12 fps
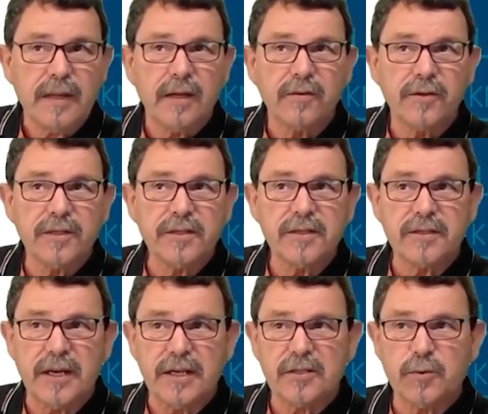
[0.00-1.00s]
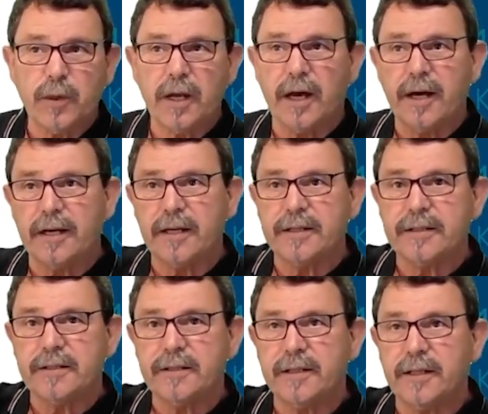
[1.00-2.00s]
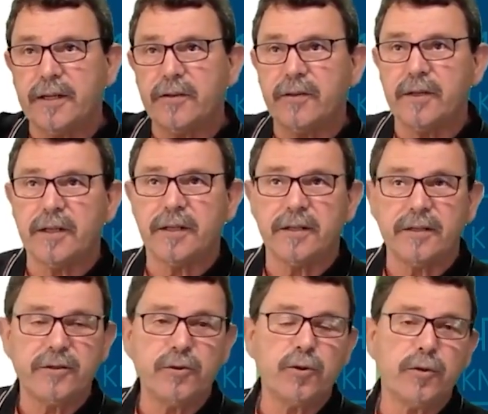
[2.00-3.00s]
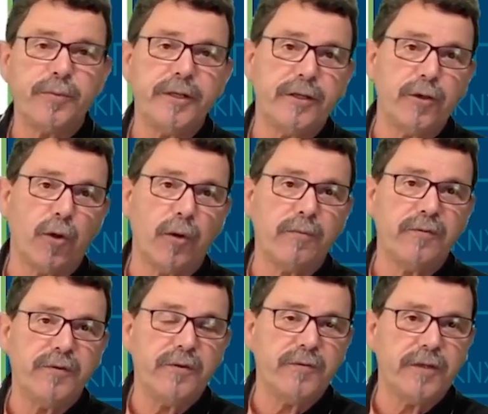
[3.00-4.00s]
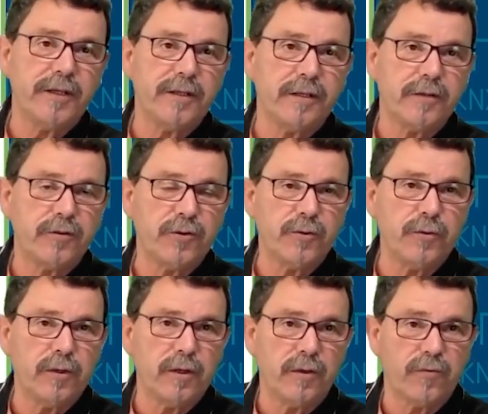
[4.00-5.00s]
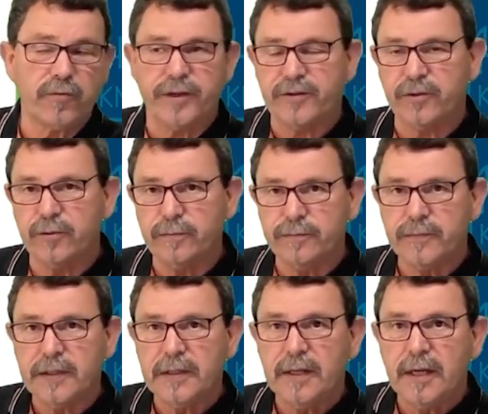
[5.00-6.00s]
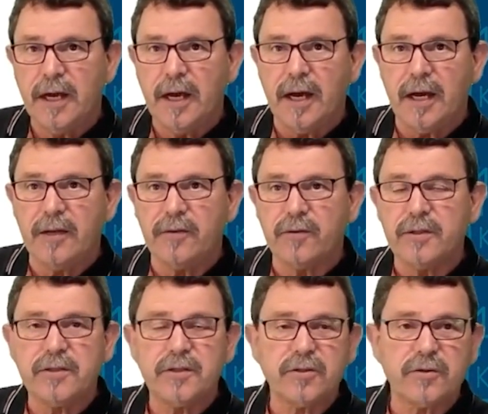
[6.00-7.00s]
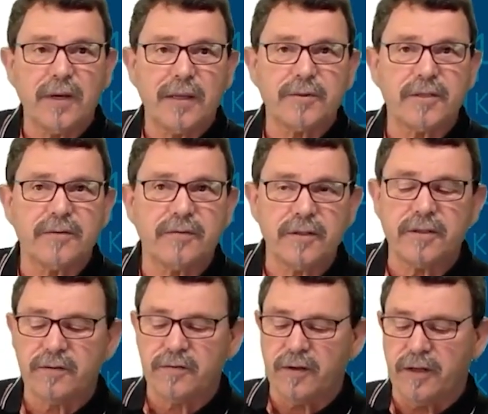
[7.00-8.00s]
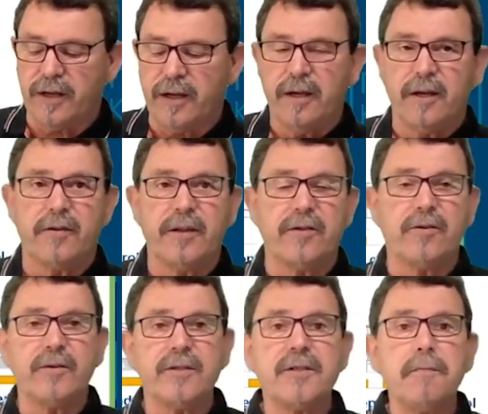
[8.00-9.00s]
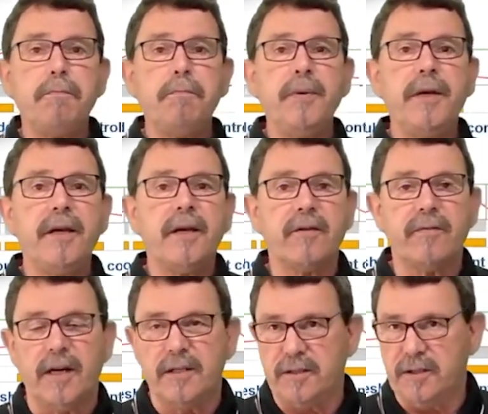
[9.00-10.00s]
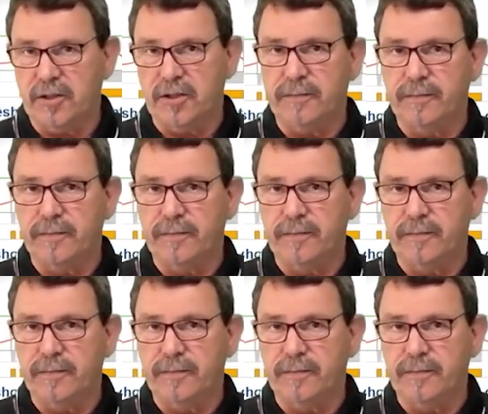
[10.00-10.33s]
This is as well highlighted in the European norm 15232, and this describes definitively that there is a big advantage